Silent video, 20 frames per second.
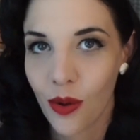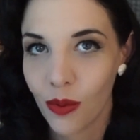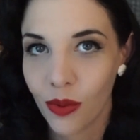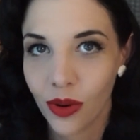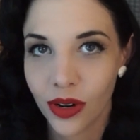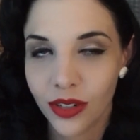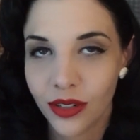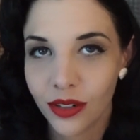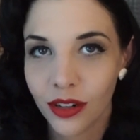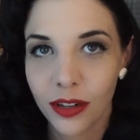
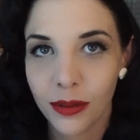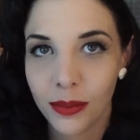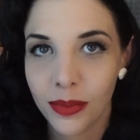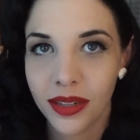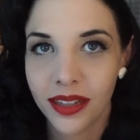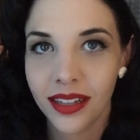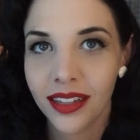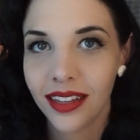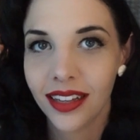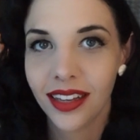wardrobe
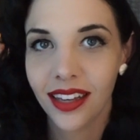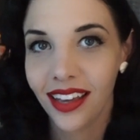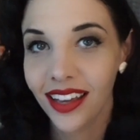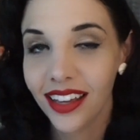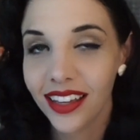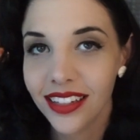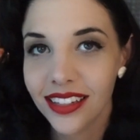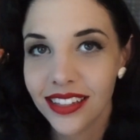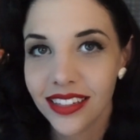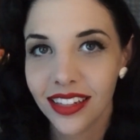
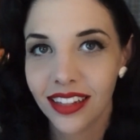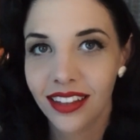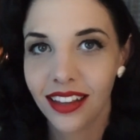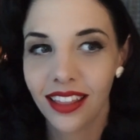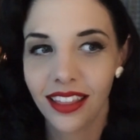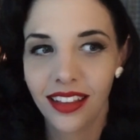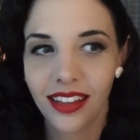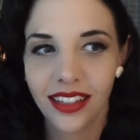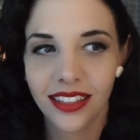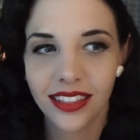is and the
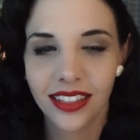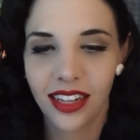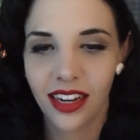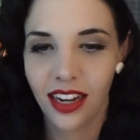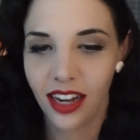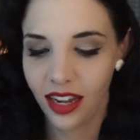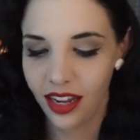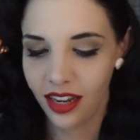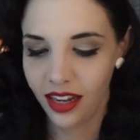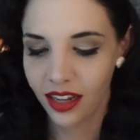things that
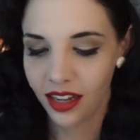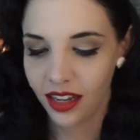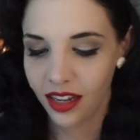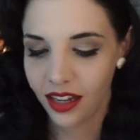I